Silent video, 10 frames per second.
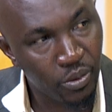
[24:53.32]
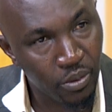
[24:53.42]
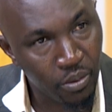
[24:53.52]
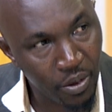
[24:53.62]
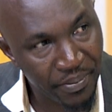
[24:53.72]

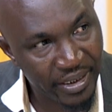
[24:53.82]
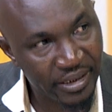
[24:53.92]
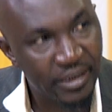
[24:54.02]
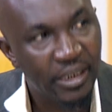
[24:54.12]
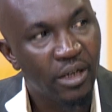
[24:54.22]

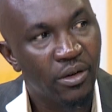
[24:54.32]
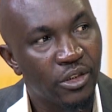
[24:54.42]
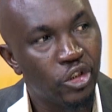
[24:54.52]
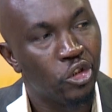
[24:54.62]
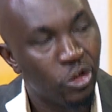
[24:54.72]
moment.
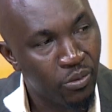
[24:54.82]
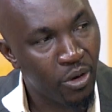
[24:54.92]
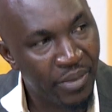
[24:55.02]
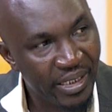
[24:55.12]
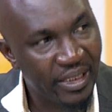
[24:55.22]

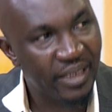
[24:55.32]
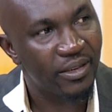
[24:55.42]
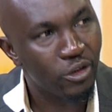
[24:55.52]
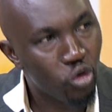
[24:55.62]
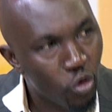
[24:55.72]

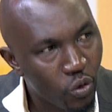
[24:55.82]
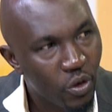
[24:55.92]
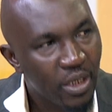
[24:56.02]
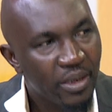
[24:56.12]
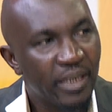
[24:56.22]
Let's know
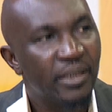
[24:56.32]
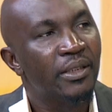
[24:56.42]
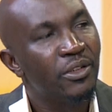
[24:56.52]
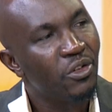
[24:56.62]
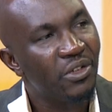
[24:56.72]
that it
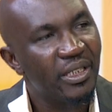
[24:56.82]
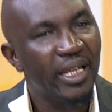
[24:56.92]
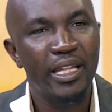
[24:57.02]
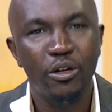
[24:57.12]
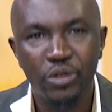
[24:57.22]
is not
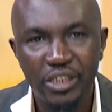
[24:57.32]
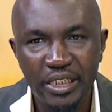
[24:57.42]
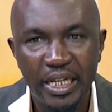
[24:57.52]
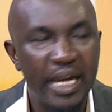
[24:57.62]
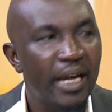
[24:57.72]
Raila
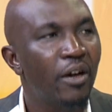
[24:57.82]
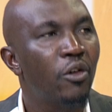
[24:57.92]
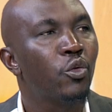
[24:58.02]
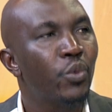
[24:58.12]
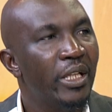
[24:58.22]
Odinga
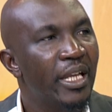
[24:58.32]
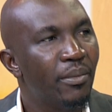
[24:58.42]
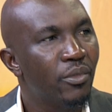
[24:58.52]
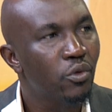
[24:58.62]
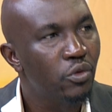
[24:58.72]
or William
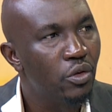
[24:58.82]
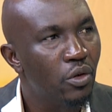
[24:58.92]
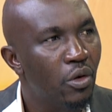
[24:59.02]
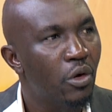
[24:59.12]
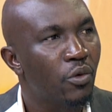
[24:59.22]

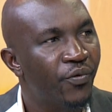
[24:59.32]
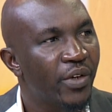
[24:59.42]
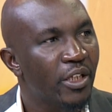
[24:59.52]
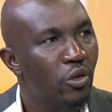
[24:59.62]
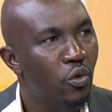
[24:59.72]
Ruto or
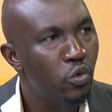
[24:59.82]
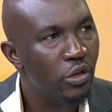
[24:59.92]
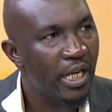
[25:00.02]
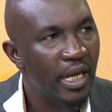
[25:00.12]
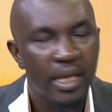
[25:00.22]
Fred
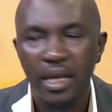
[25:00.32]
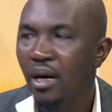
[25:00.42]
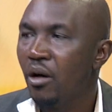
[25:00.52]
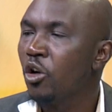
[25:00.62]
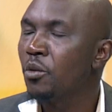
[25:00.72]
Ouda
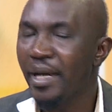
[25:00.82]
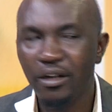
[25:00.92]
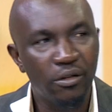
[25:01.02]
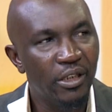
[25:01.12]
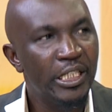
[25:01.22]
or my
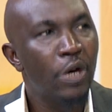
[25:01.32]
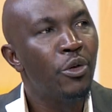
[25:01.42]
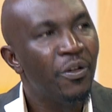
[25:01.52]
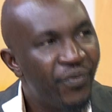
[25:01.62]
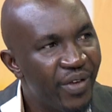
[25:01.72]
colleague who
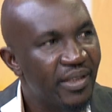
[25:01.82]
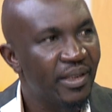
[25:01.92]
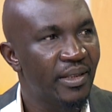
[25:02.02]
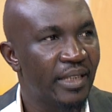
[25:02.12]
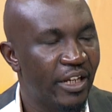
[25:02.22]
will fix
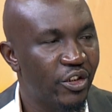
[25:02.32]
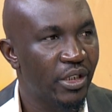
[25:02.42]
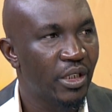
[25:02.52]
this country.